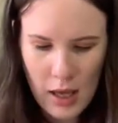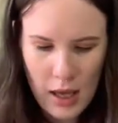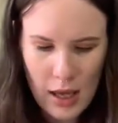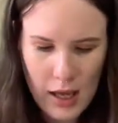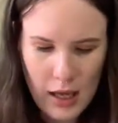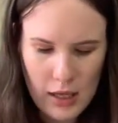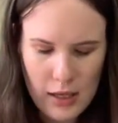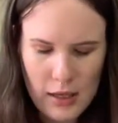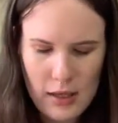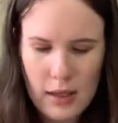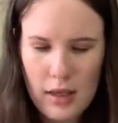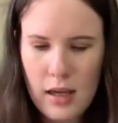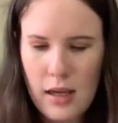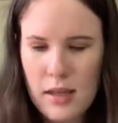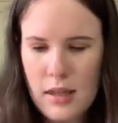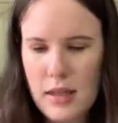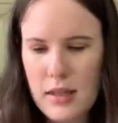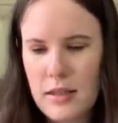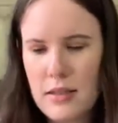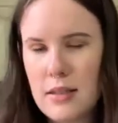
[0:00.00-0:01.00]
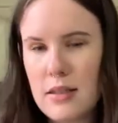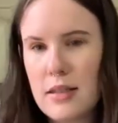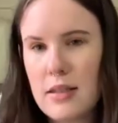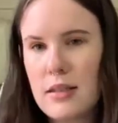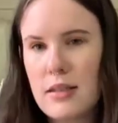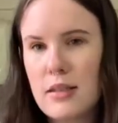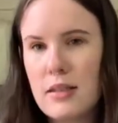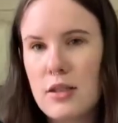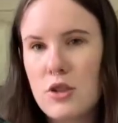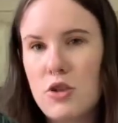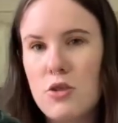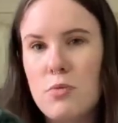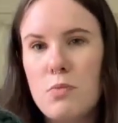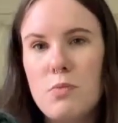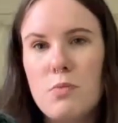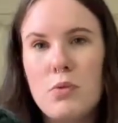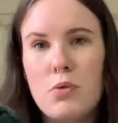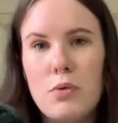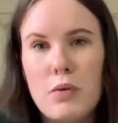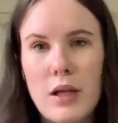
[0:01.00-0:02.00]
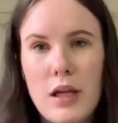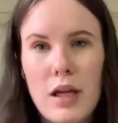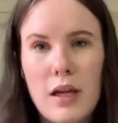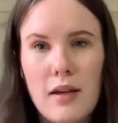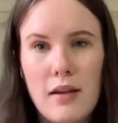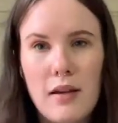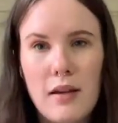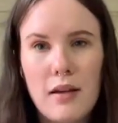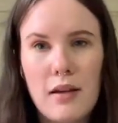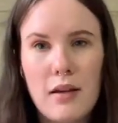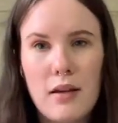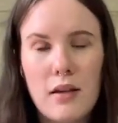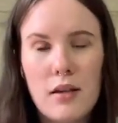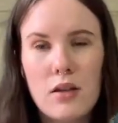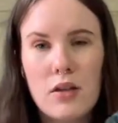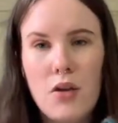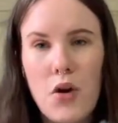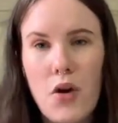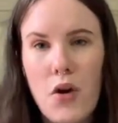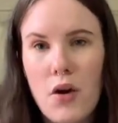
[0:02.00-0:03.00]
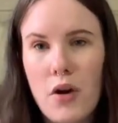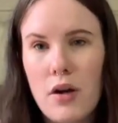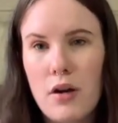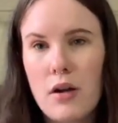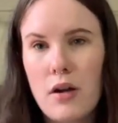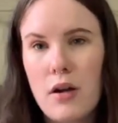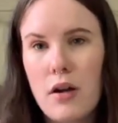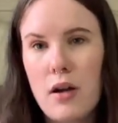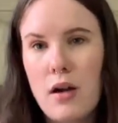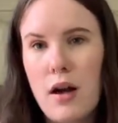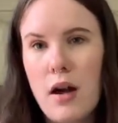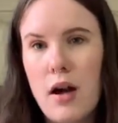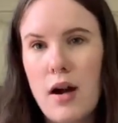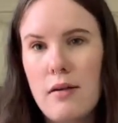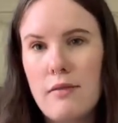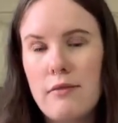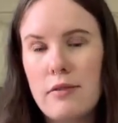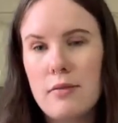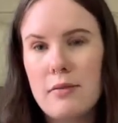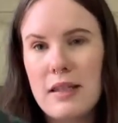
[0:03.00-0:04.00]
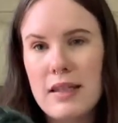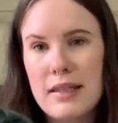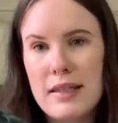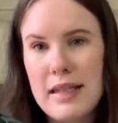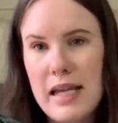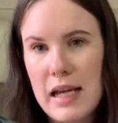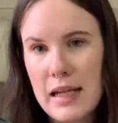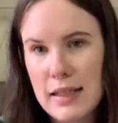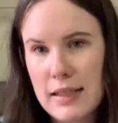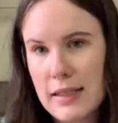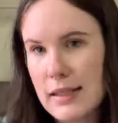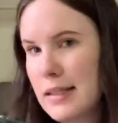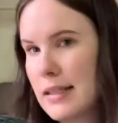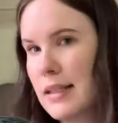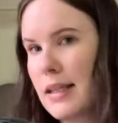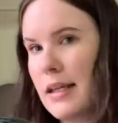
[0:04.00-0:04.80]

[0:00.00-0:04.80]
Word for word: I think this is Spuni yarn um, from Istex.